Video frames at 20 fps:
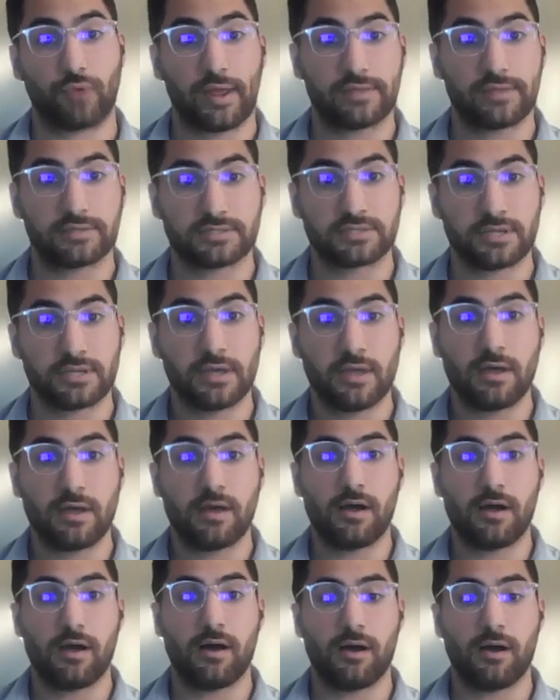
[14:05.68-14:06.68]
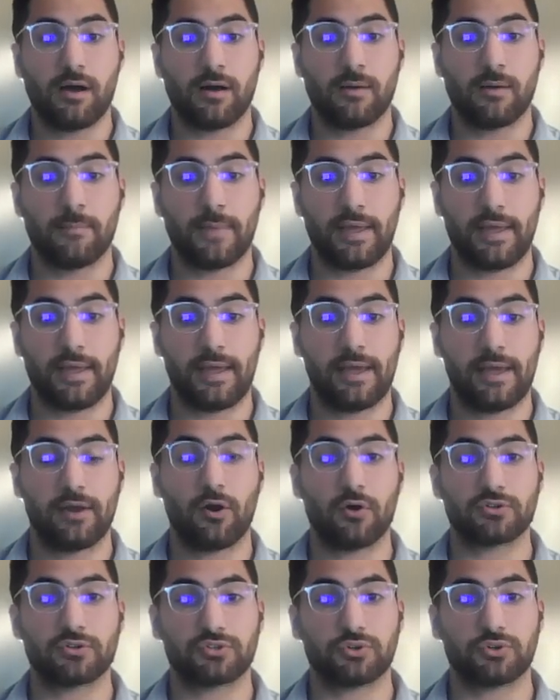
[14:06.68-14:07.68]
rents, and
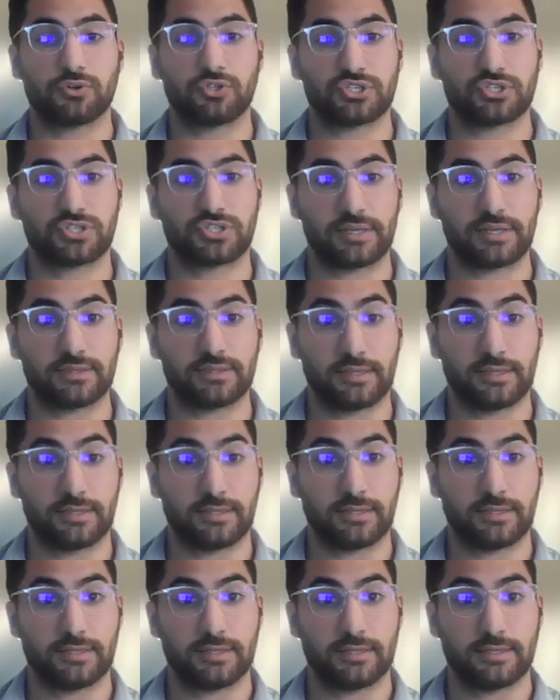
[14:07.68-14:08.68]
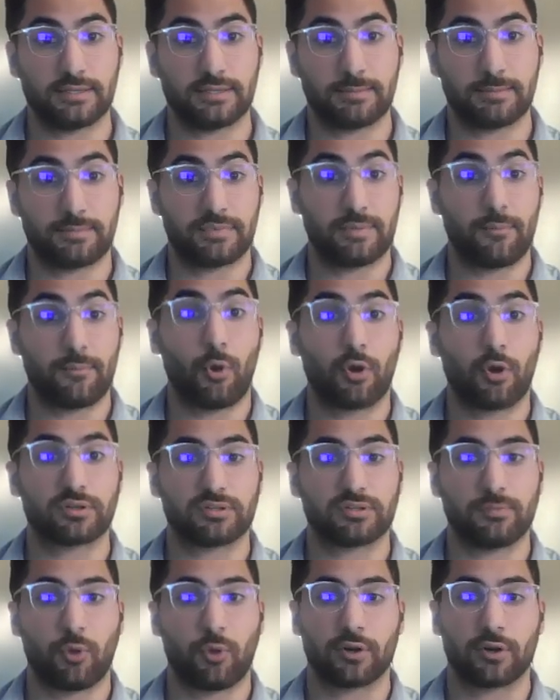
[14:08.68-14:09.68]
also just like the mark
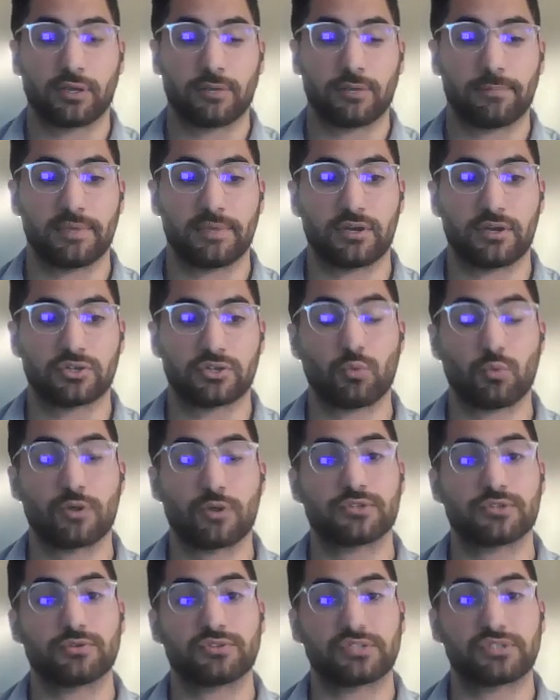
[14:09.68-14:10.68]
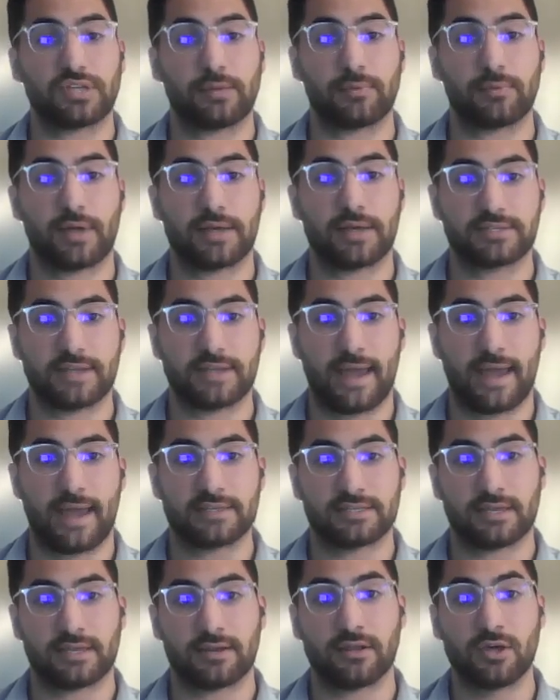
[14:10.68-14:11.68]
to market, because once you stabilize an
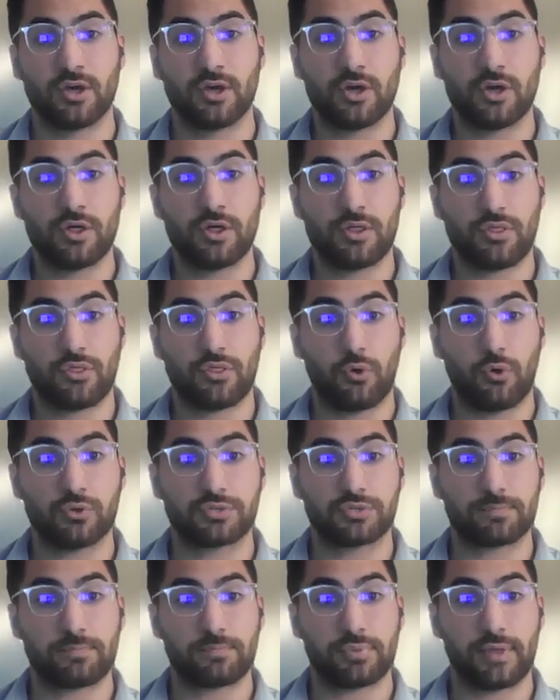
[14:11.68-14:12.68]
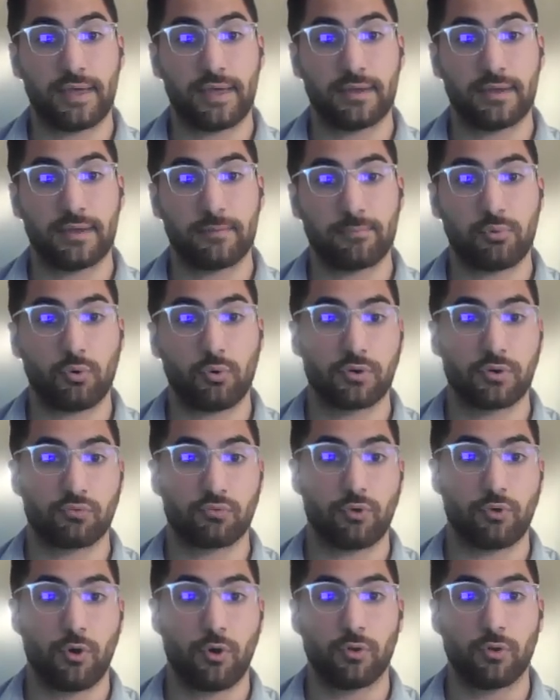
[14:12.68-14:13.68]
asset, those play an important
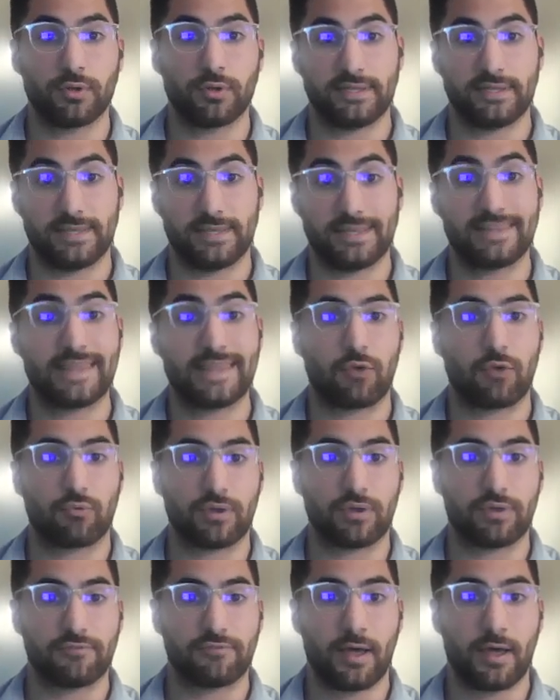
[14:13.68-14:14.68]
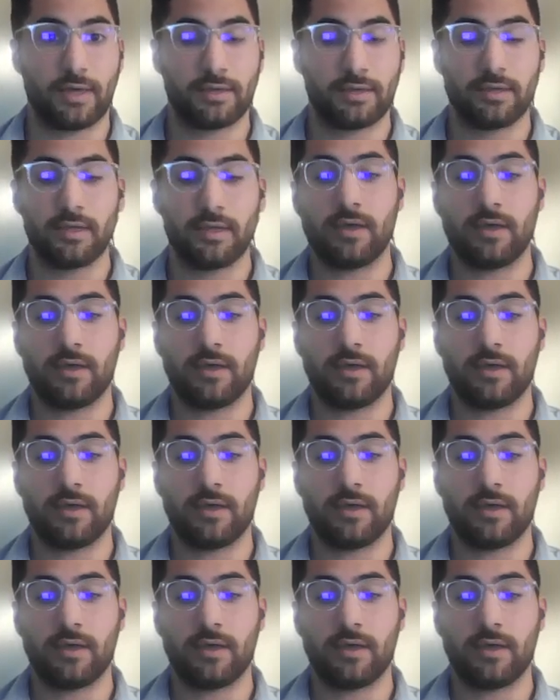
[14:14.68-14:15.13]
role in that refi.